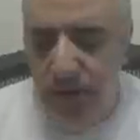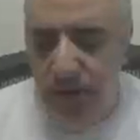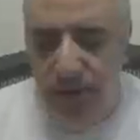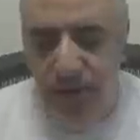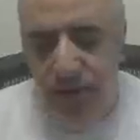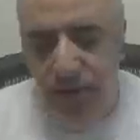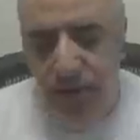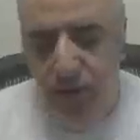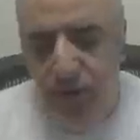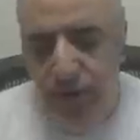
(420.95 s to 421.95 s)
If we
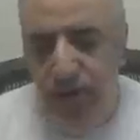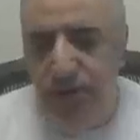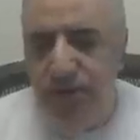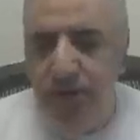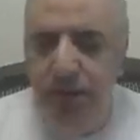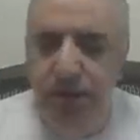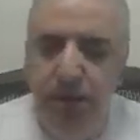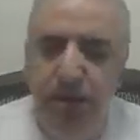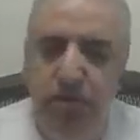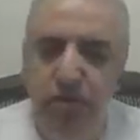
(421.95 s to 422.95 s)
do a listing
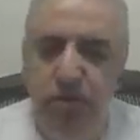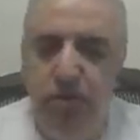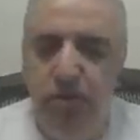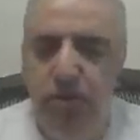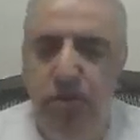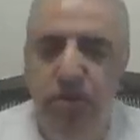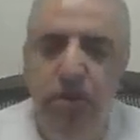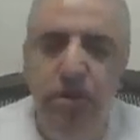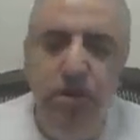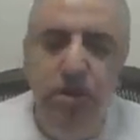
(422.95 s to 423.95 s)
now,
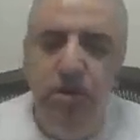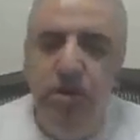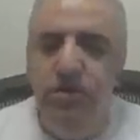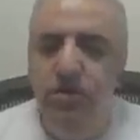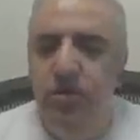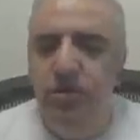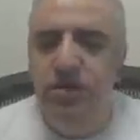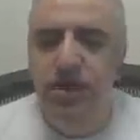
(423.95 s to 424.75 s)
so you see